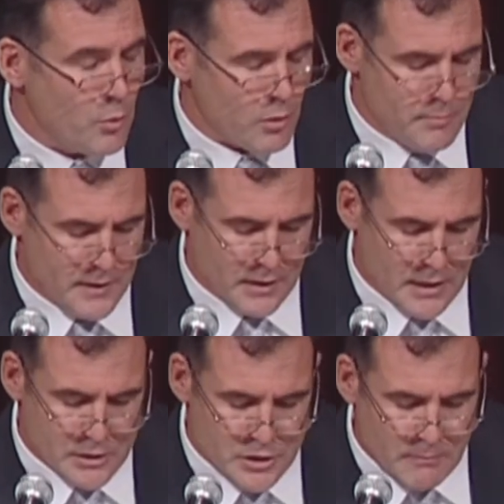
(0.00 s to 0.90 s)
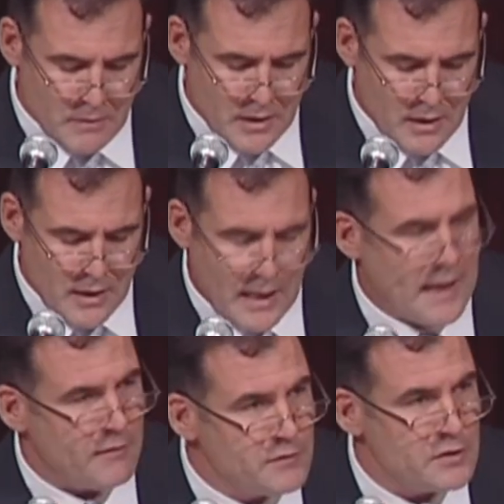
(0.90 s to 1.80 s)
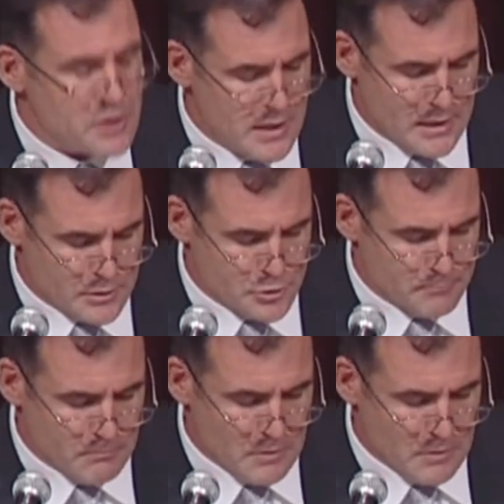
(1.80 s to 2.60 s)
or pedagogy have to change.